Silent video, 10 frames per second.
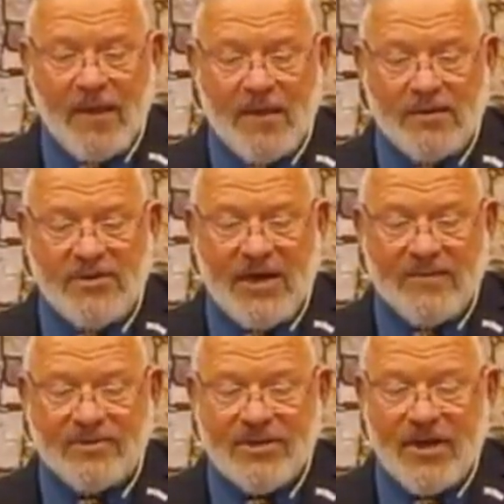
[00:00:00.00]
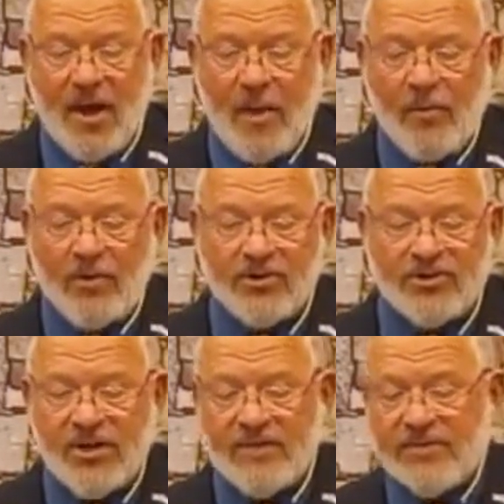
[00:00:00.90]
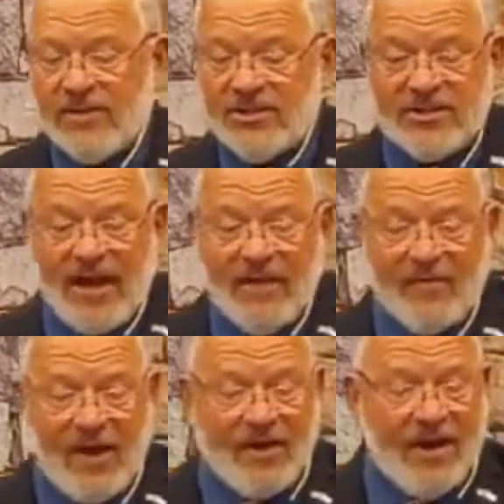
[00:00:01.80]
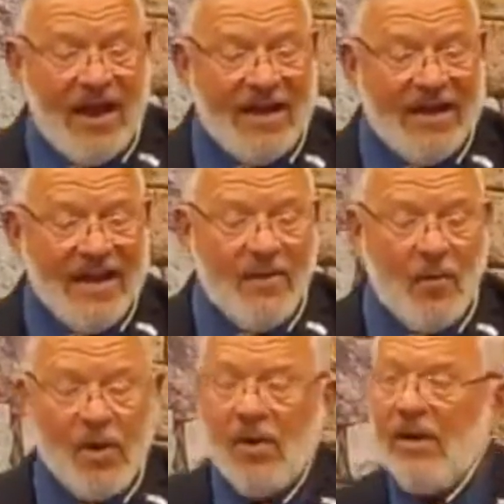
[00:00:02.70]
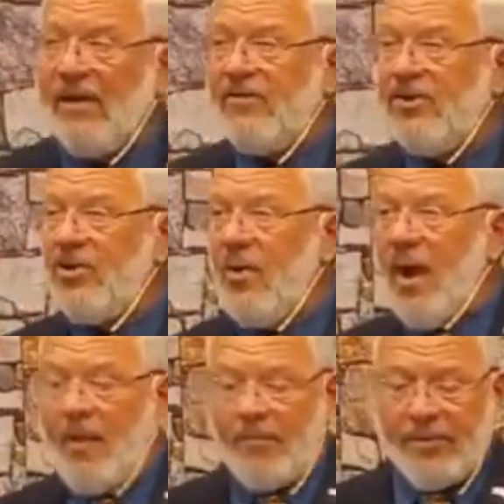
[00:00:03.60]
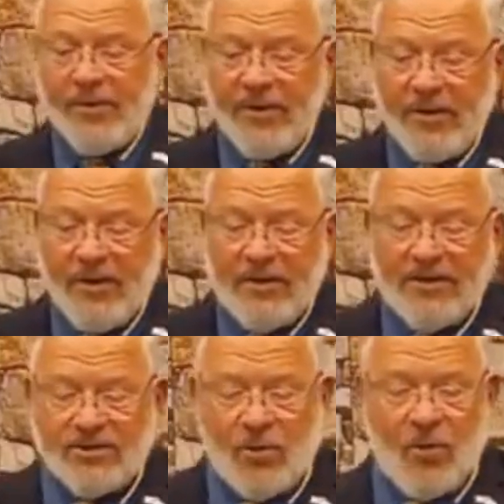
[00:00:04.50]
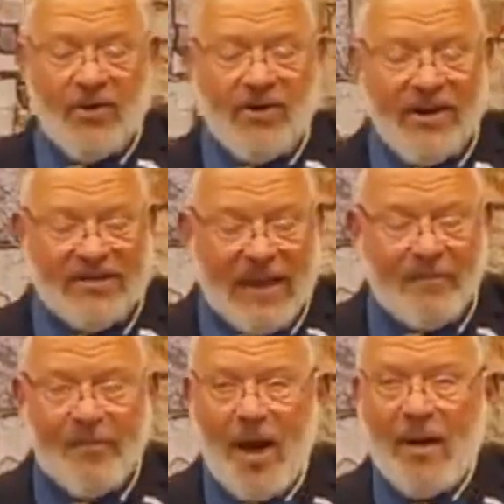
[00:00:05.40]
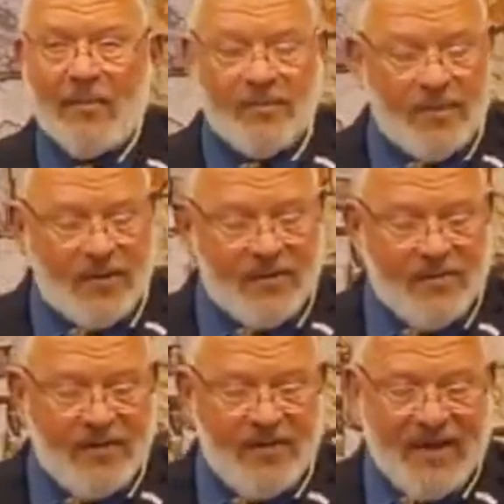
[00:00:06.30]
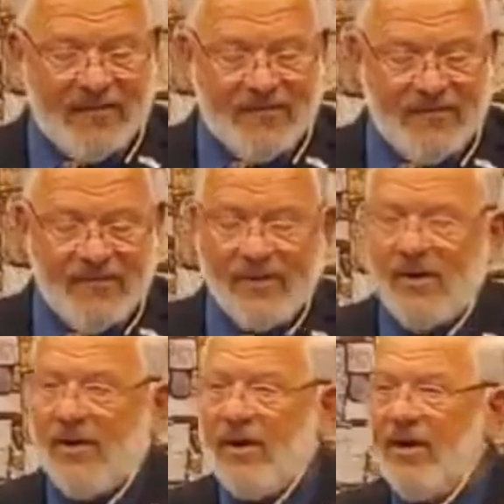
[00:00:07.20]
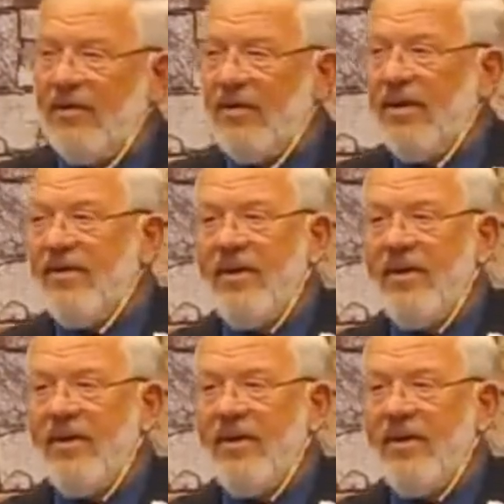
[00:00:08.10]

James said, "Humble yourselves in the sight of Adonai, and he will lift you up." So when you're at that bottom of that, literally there